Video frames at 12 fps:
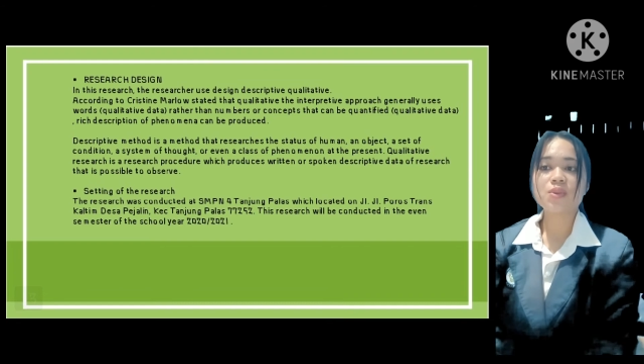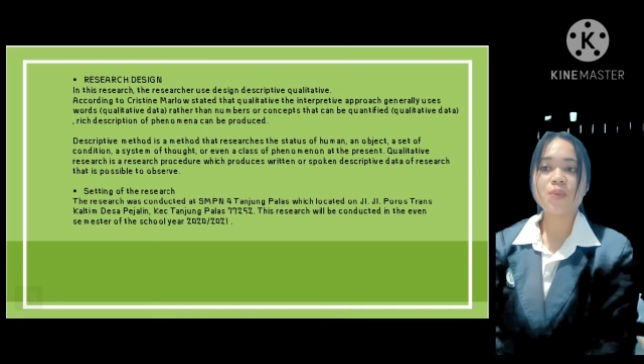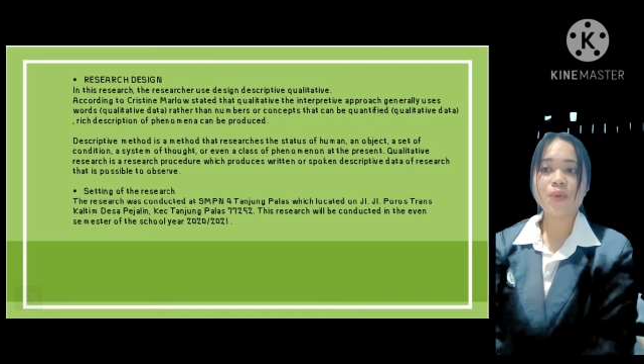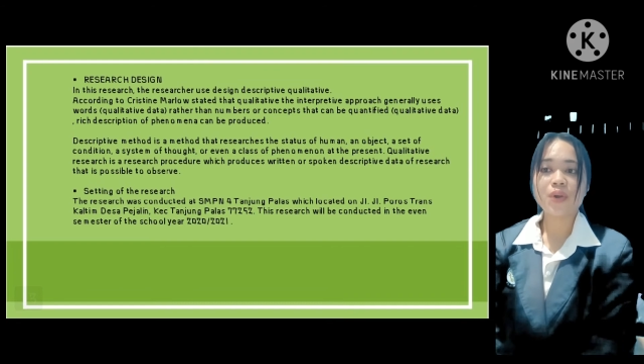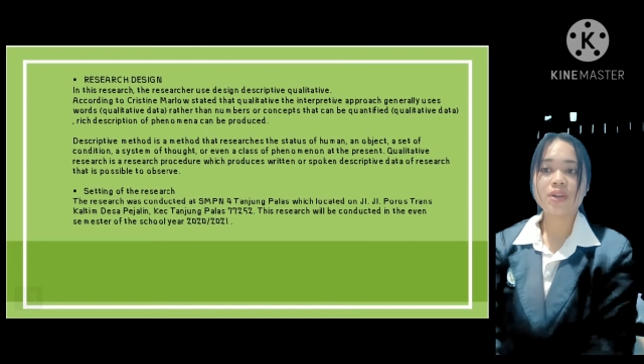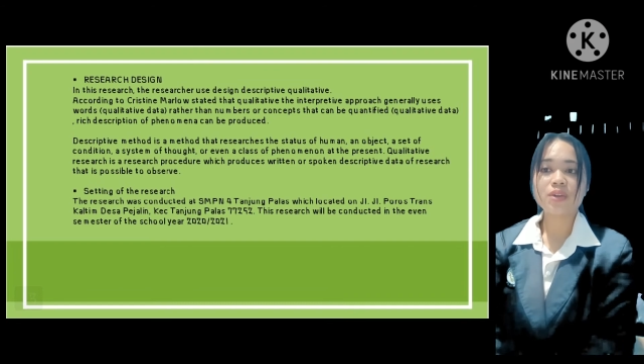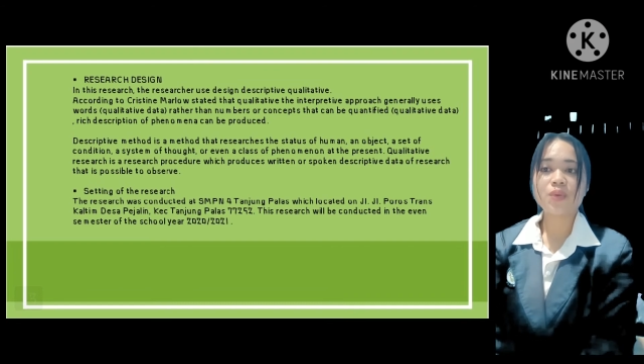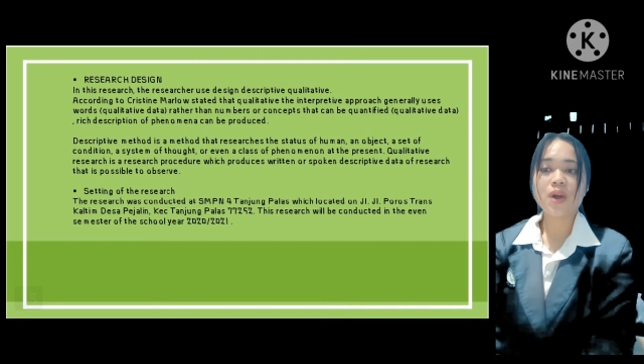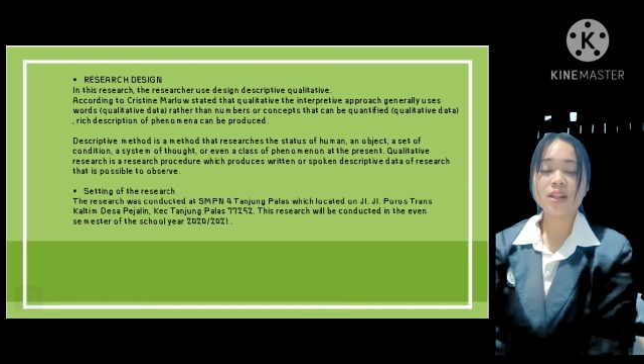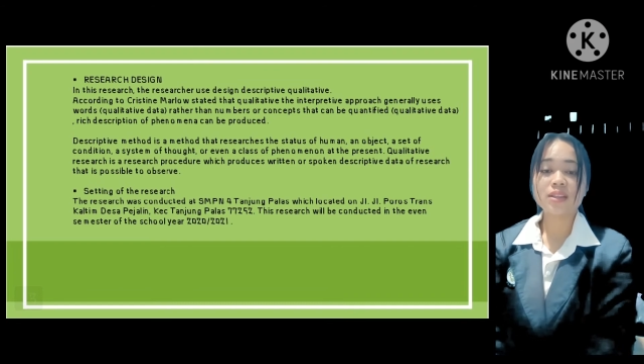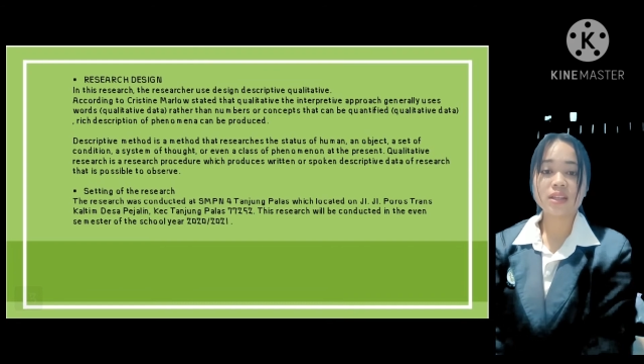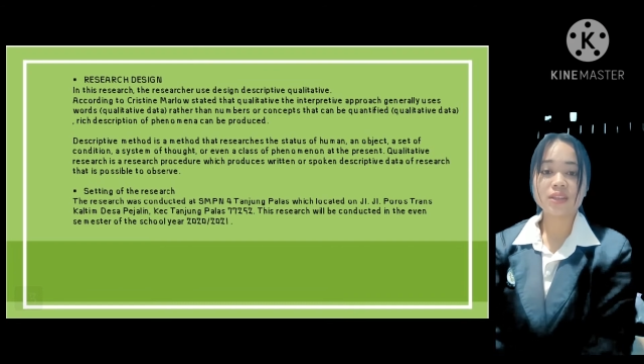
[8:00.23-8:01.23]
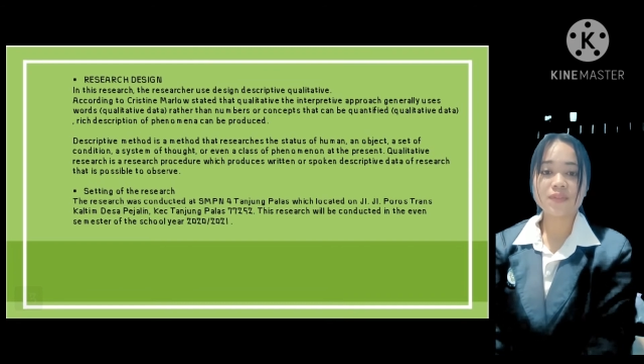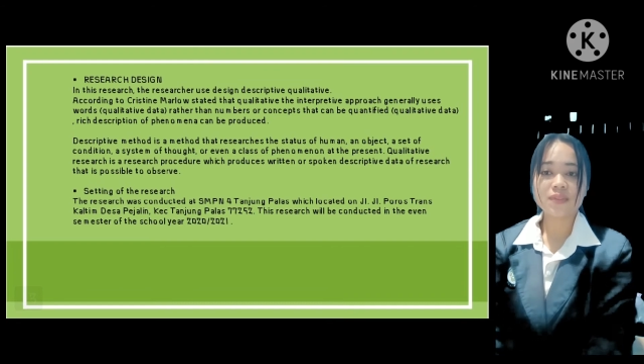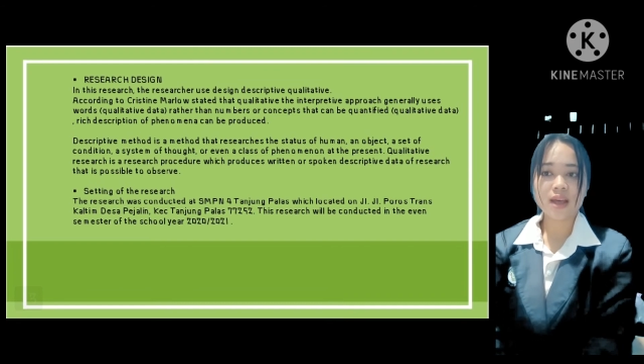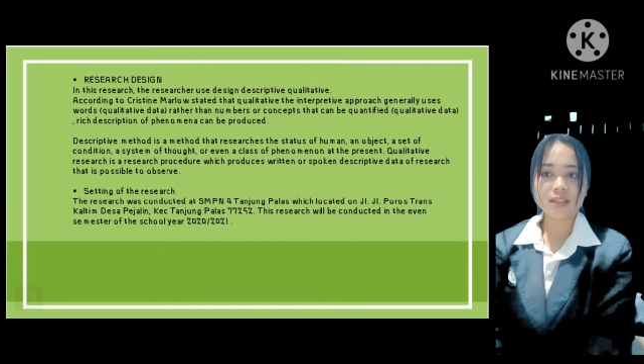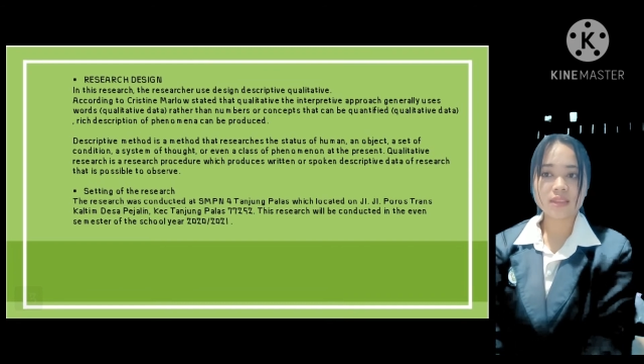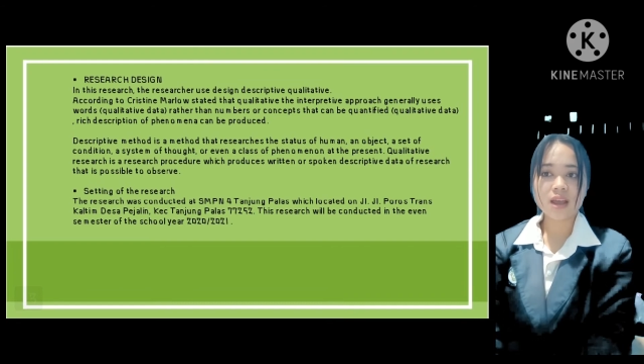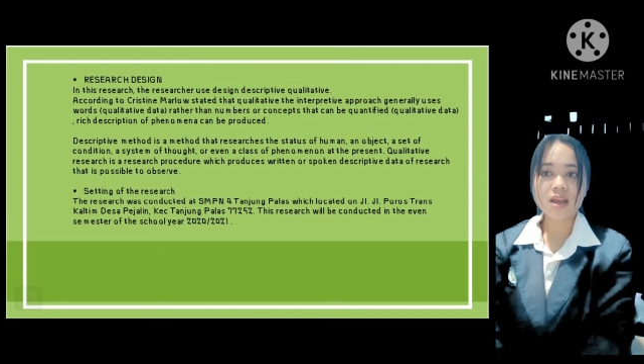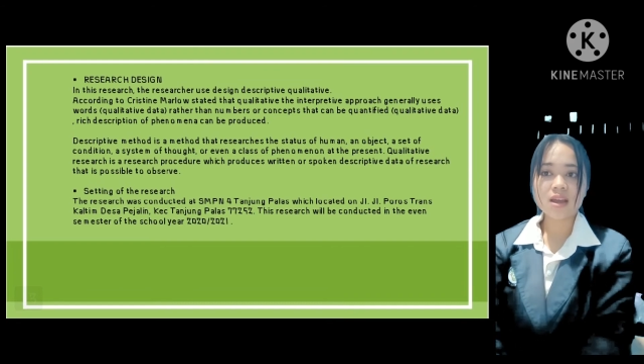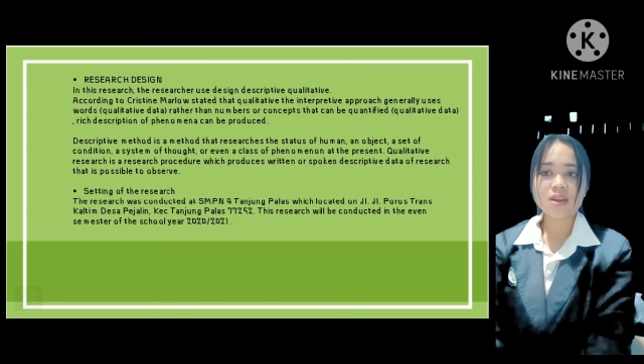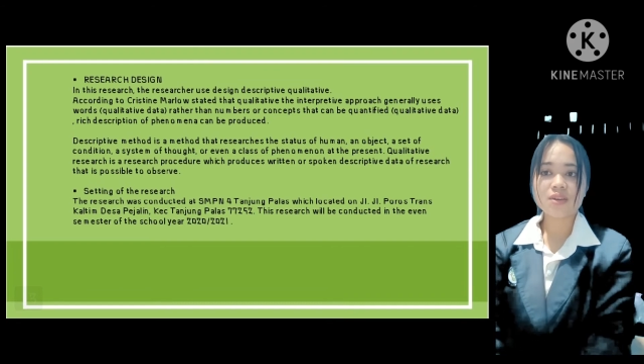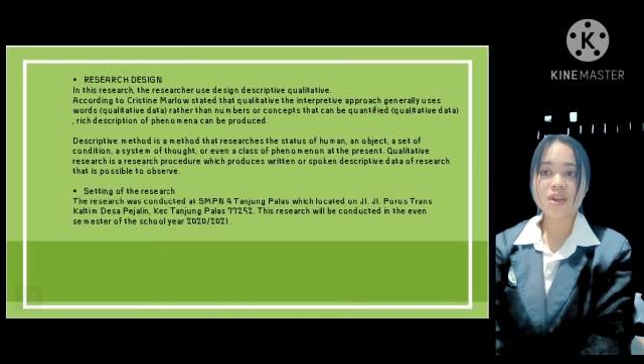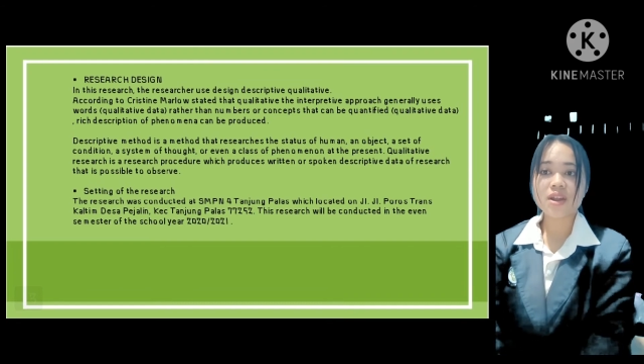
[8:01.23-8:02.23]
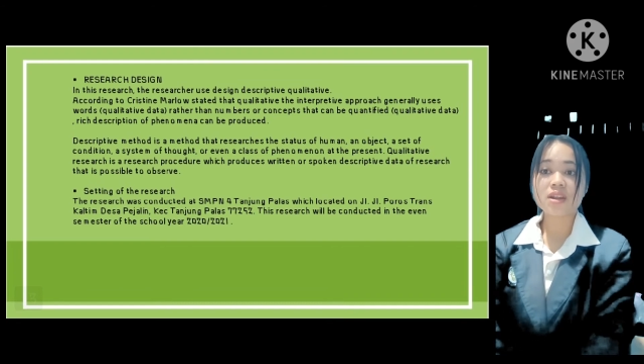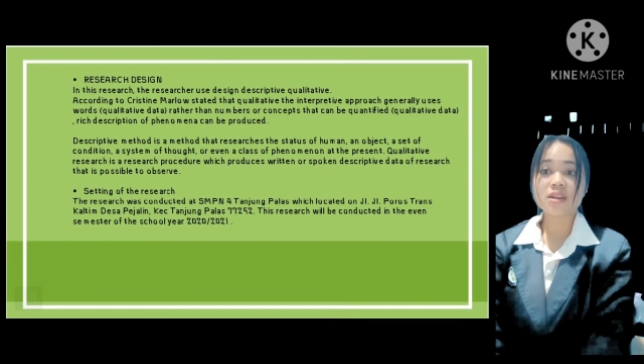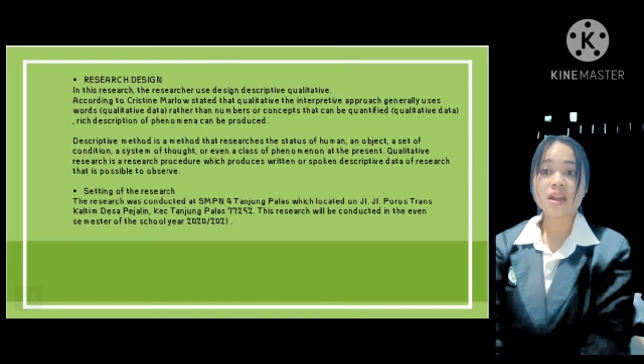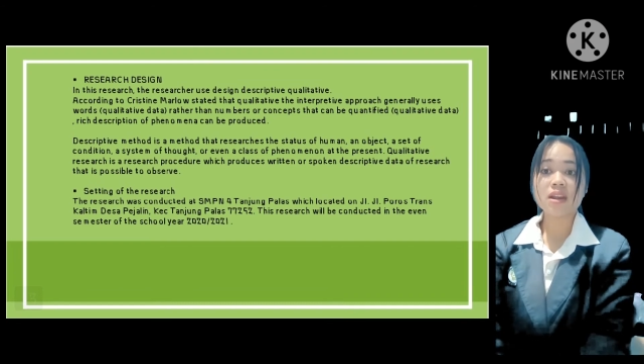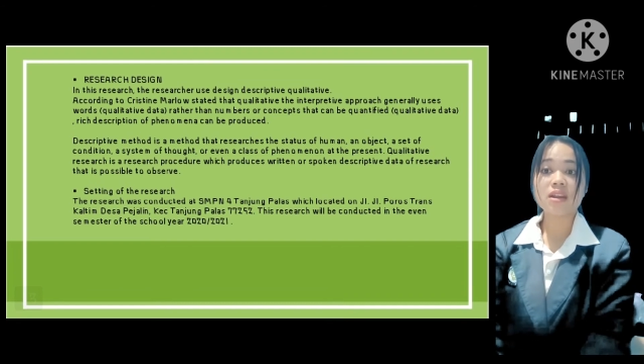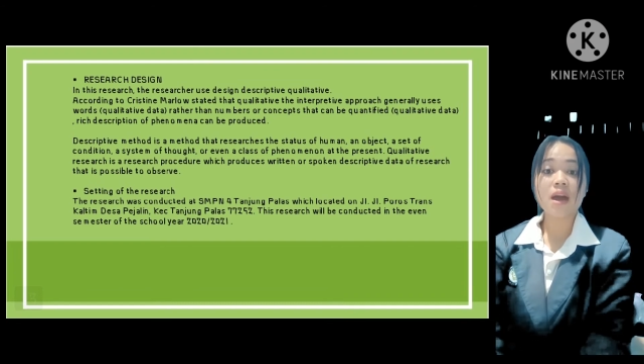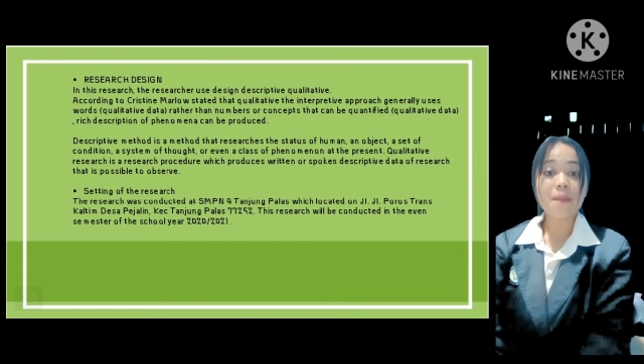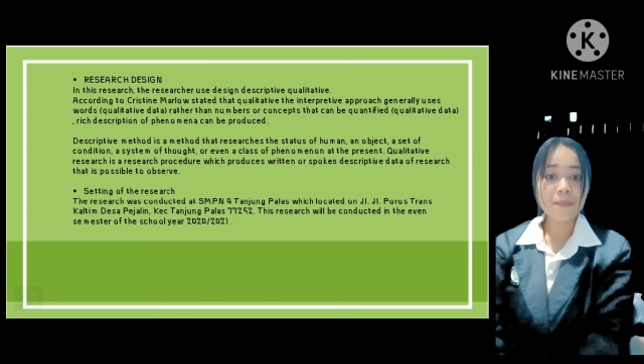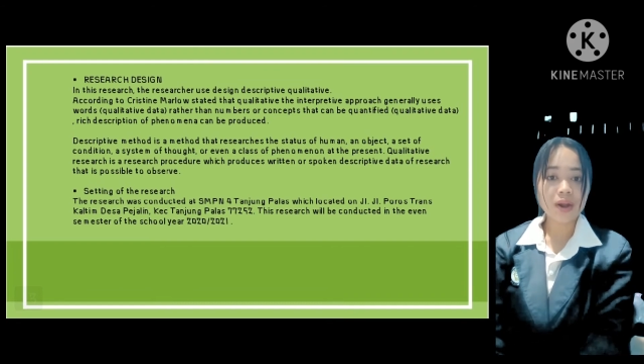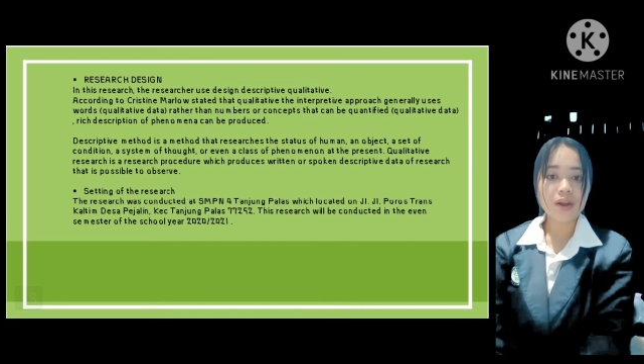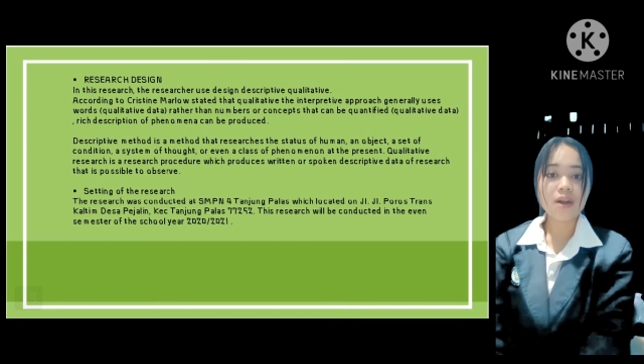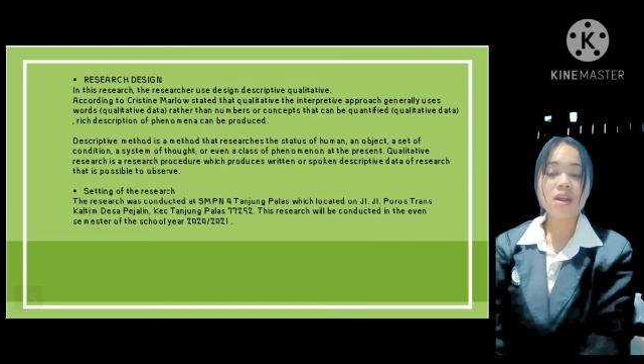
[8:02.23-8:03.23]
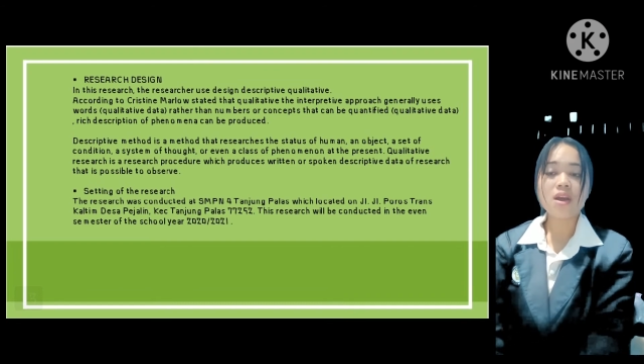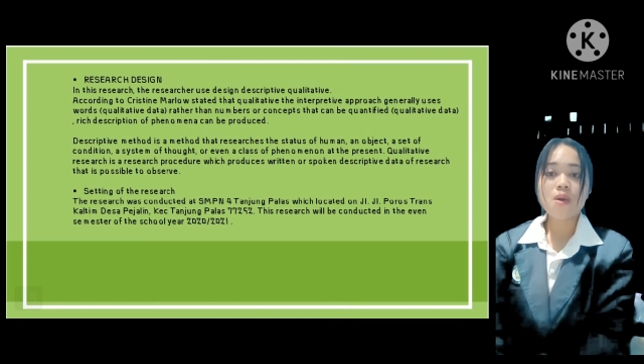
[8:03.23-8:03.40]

word qualitative data rather than number